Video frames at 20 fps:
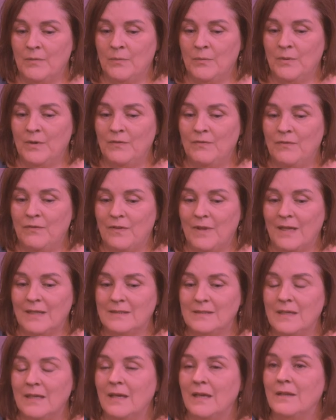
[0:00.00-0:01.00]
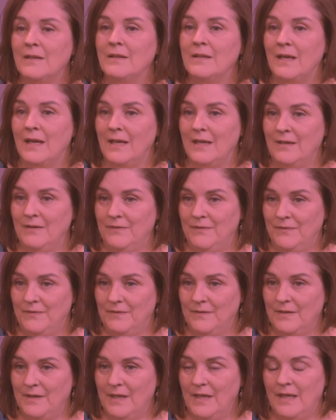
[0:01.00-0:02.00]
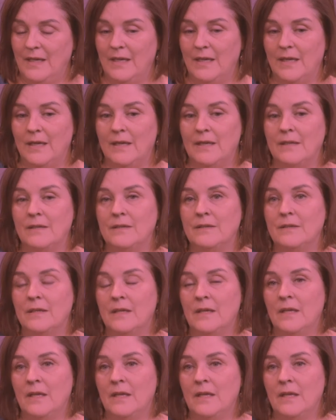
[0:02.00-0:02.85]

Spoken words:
reflecting on life and